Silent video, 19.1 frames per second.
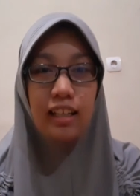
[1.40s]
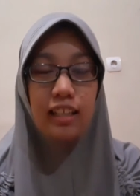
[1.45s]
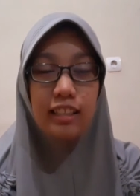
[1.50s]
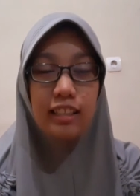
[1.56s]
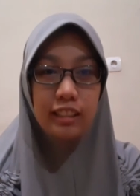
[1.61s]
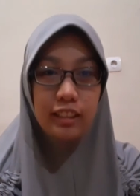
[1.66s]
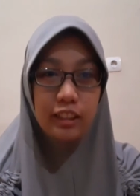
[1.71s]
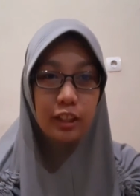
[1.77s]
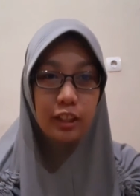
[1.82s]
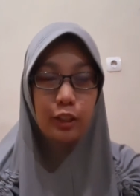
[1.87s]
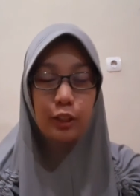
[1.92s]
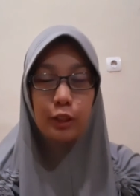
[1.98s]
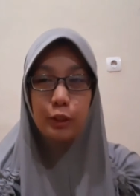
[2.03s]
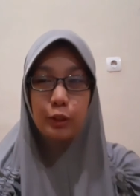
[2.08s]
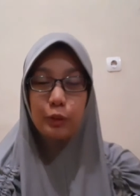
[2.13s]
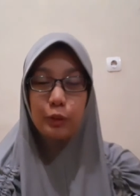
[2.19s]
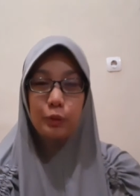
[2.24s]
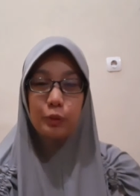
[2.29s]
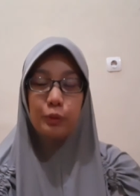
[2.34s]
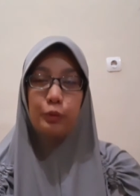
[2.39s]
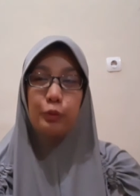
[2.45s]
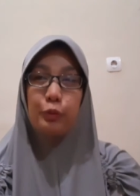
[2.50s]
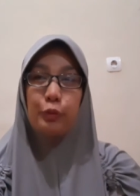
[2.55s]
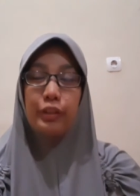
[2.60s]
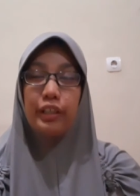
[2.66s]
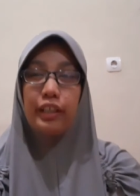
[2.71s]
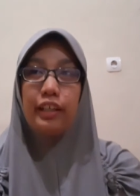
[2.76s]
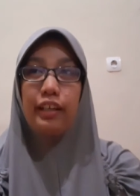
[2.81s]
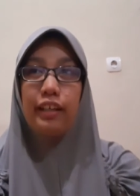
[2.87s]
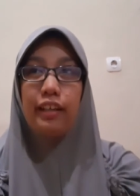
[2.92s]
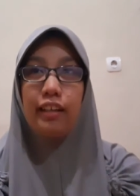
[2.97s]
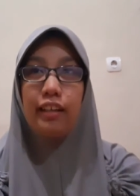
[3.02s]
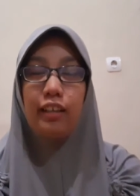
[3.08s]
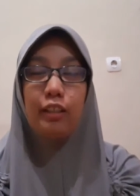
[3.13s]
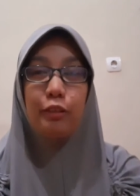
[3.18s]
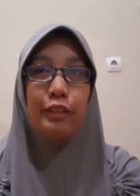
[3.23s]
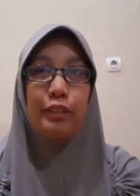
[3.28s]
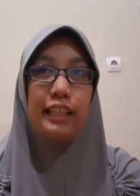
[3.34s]
So we
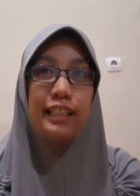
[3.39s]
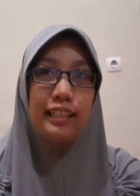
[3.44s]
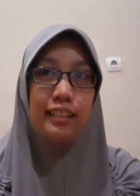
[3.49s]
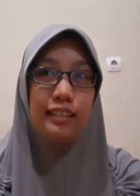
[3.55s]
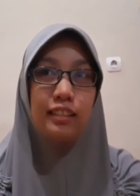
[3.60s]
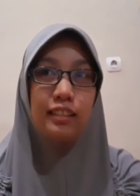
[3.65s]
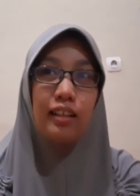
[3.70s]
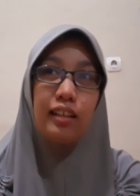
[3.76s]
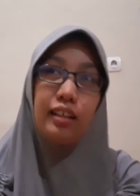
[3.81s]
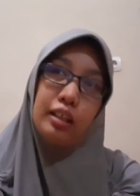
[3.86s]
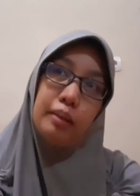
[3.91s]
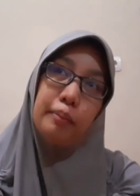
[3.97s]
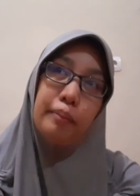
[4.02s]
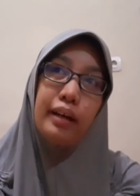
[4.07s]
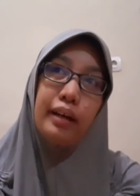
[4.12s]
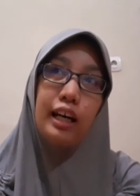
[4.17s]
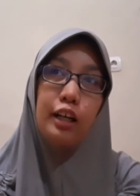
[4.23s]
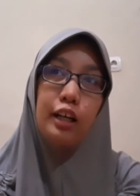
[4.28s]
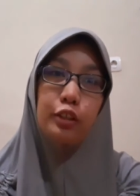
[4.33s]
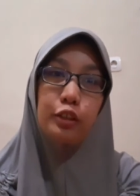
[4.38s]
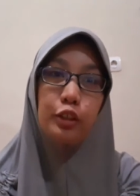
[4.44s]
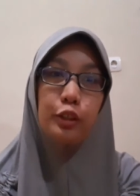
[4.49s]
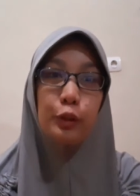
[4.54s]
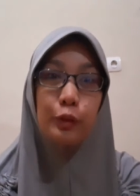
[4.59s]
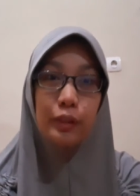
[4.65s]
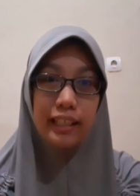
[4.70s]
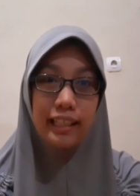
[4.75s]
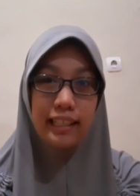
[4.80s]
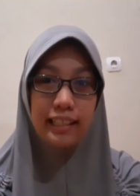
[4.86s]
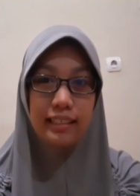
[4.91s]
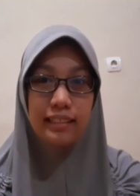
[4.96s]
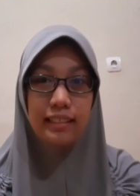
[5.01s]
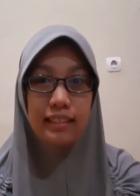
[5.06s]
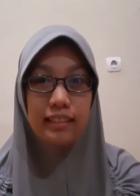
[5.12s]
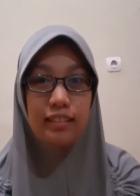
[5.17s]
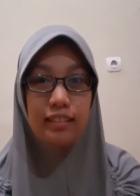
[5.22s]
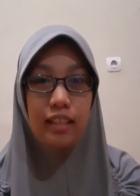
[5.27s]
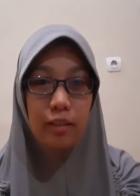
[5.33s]
already talked about who is
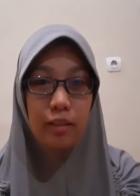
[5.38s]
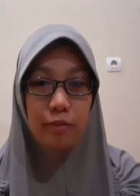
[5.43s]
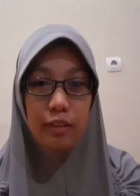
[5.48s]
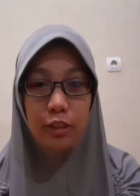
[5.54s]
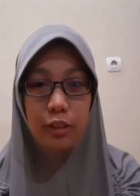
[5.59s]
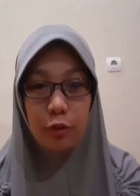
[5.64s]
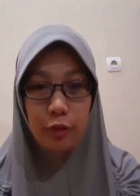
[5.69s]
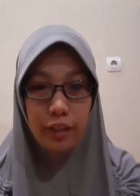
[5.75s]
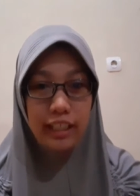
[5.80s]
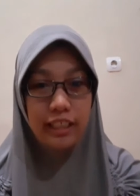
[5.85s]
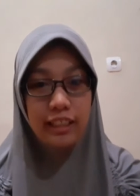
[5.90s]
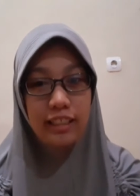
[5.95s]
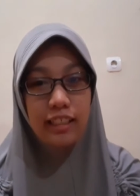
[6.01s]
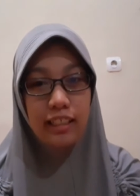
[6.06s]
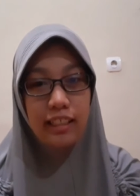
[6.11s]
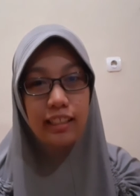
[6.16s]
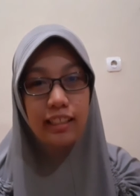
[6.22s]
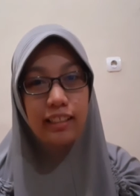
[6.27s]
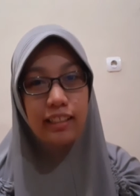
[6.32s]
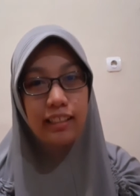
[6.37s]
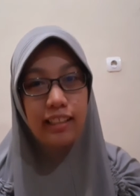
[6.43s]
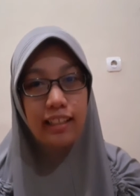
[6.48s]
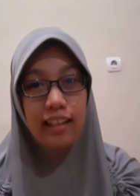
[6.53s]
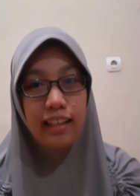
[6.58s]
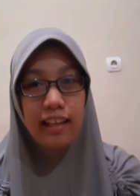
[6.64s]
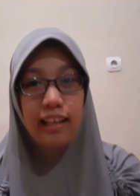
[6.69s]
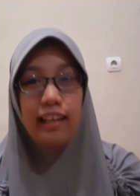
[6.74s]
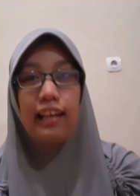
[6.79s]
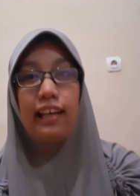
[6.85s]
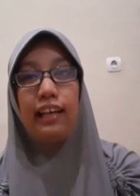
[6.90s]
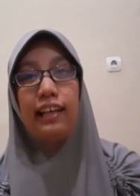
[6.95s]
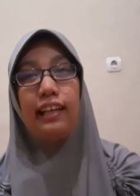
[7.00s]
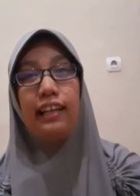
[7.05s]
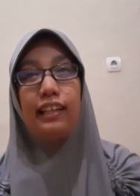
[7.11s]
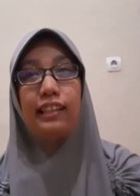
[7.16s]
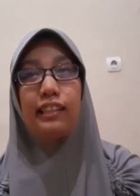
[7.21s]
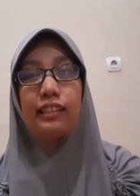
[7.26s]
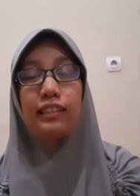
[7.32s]
Stephen Krashen
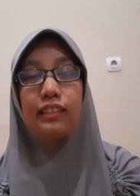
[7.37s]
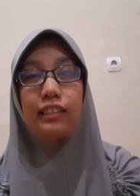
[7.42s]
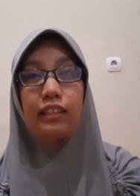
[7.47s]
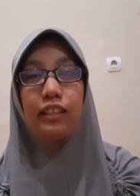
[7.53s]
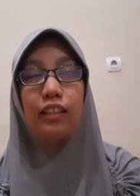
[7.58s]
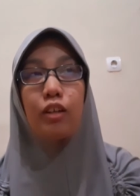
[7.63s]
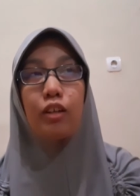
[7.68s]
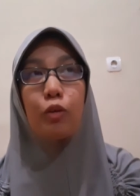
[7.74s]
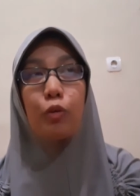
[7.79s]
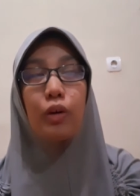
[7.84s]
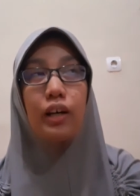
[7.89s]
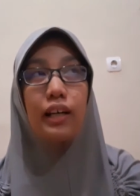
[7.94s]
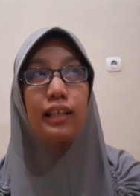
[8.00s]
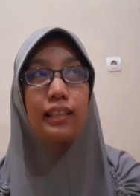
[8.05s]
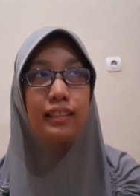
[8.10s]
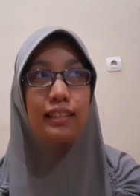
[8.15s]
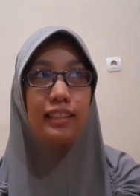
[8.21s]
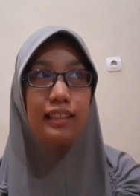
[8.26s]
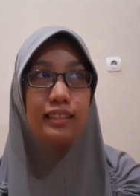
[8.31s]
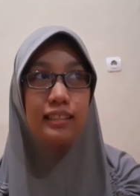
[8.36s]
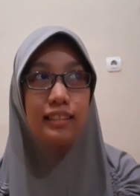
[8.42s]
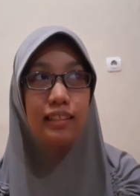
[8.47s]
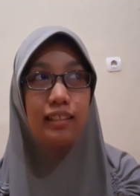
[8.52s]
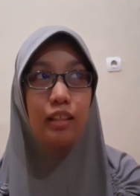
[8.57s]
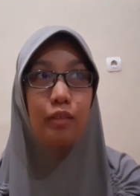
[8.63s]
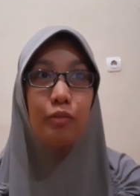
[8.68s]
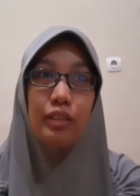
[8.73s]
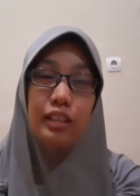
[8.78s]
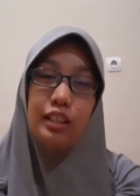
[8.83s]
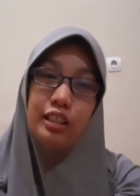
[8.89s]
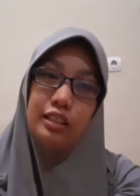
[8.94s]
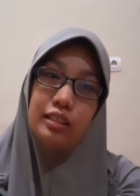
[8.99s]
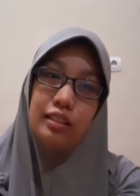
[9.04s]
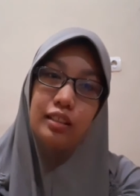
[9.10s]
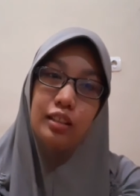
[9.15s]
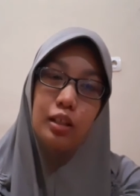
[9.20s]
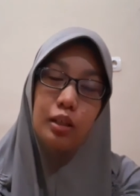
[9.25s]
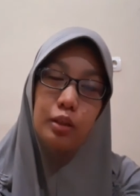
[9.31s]
and what is the
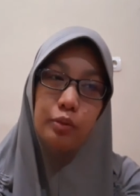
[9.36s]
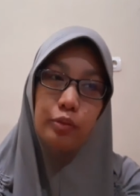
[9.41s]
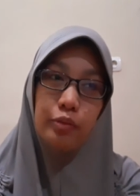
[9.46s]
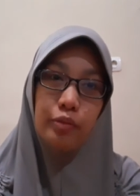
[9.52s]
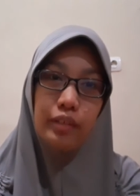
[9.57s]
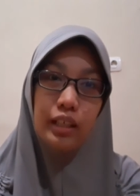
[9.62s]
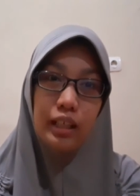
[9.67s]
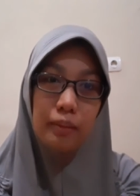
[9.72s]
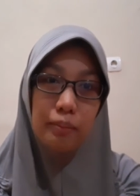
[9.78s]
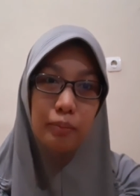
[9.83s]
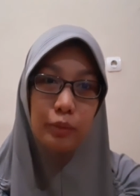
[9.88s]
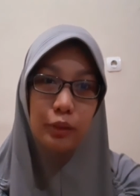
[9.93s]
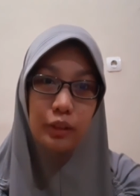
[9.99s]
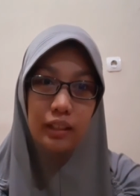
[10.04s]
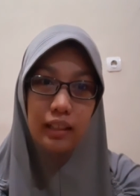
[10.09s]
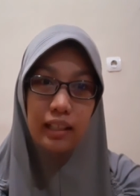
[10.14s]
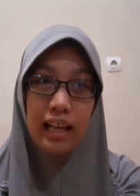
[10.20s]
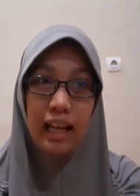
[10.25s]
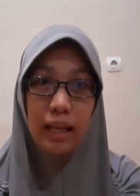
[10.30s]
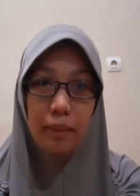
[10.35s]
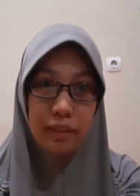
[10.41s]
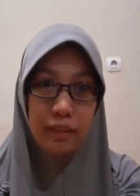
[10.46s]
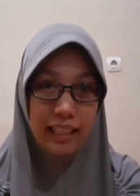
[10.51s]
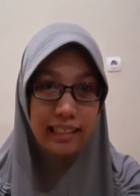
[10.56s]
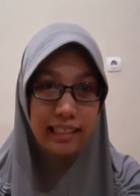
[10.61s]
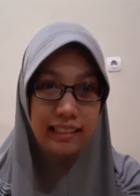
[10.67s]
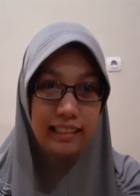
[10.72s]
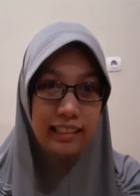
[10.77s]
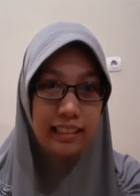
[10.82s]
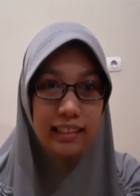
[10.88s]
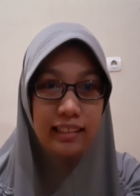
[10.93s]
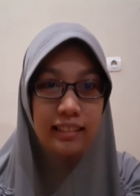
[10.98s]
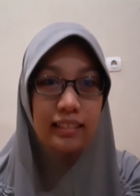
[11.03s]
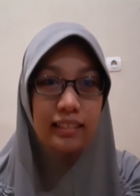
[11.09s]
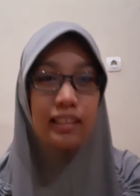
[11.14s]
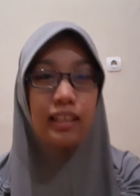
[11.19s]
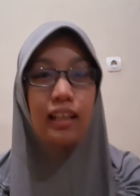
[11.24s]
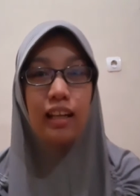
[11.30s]
definition of input hypothesis.
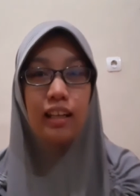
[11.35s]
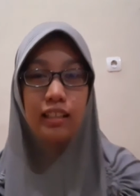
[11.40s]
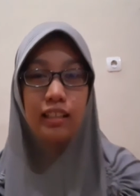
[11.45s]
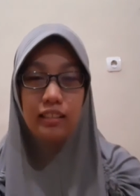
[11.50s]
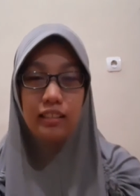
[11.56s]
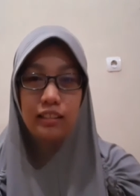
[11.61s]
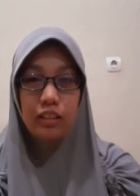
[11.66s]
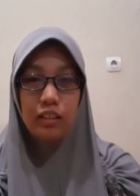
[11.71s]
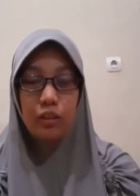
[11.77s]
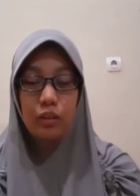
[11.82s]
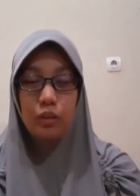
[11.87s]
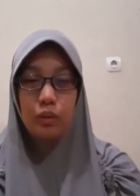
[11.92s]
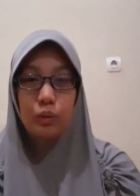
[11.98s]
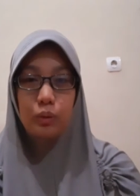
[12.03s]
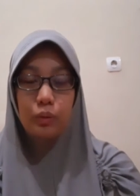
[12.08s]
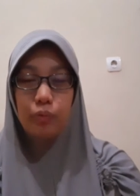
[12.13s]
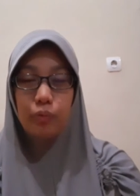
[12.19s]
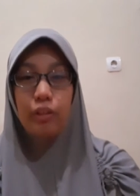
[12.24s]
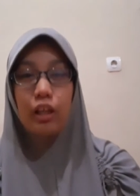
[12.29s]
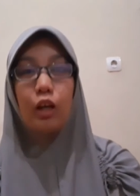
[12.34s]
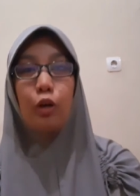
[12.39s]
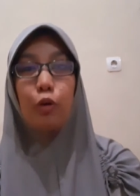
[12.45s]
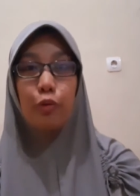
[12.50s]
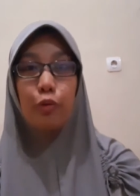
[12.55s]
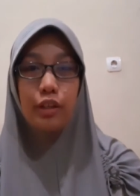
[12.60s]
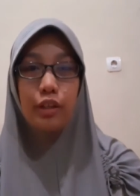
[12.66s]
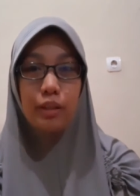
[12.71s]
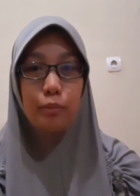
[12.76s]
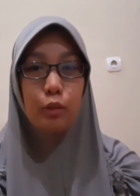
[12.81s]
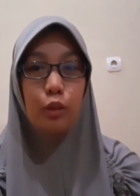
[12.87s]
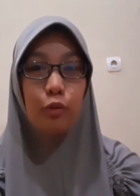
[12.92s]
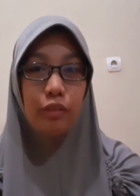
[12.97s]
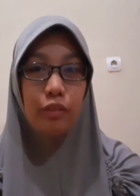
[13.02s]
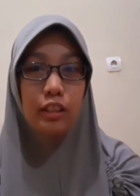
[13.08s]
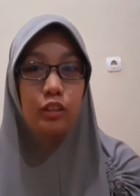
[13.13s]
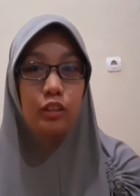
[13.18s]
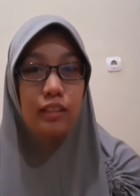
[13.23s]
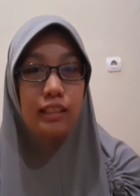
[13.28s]
So now we're
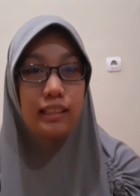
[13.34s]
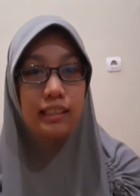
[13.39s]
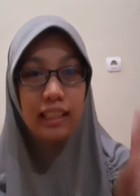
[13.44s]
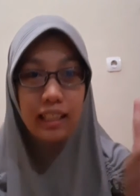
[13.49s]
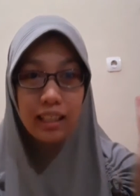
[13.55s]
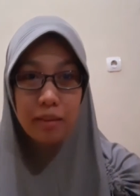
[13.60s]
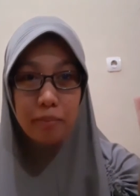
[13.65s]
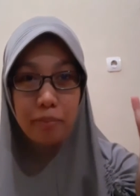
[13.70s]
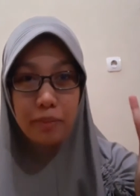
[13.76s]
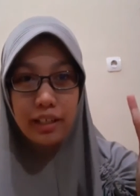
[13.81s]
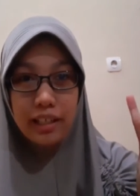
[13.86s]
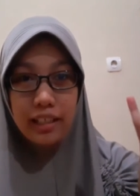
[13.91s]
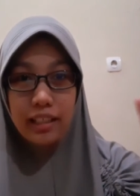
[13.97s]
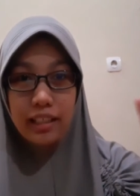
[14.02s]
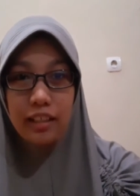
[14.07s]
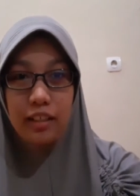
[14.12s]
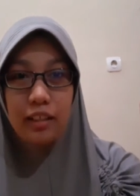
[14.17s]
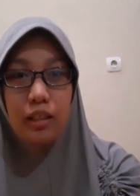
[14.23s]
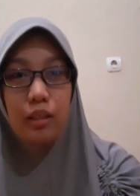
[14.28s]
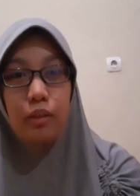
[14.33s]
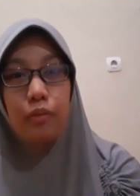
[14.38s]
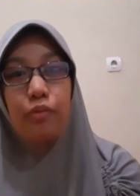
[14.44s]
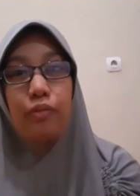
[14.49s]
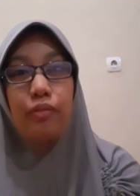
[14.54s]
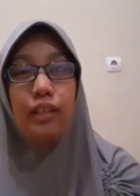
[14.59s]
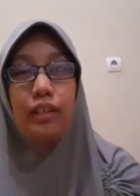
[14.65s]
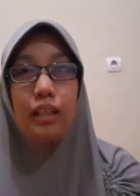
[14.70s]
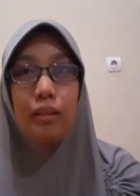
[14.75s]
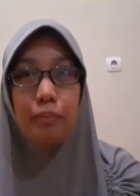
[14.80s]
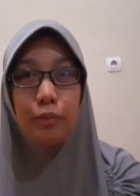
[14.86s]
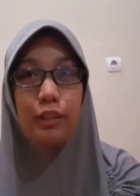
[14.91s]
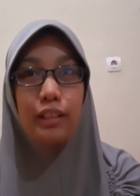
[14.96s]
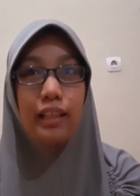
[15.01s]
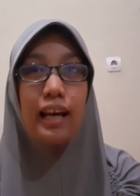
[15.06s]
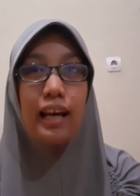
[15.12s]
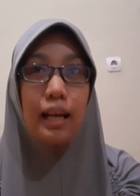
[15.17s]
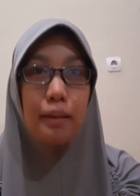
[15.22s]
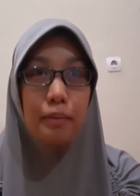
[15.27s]
moving to the second part of input
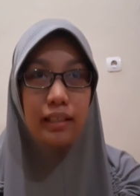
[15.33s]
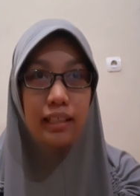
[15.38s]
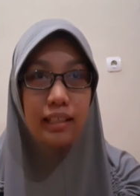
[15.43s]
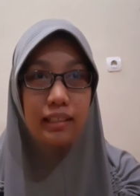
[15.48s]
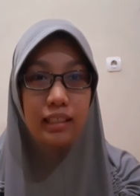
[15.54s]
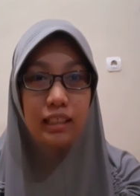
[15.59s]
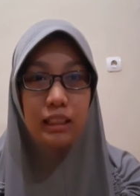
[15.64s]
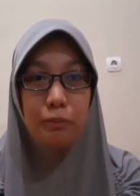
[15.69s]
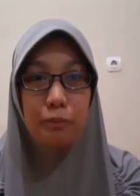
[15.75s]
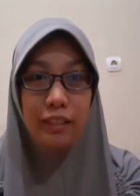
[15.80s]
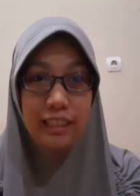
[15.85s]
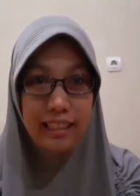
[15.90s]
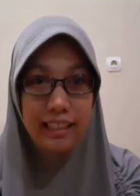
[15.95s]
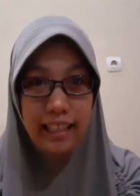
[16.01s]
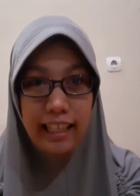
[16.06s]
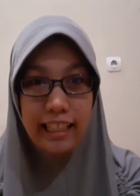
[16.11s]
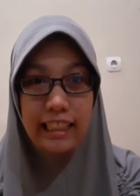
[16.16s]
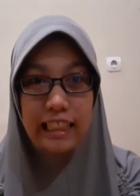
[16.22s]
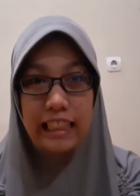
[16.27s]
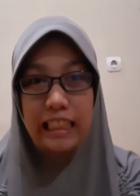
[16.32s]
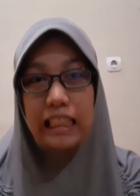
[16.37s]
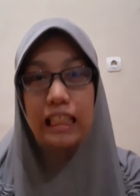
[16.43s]
hypothesis presentation.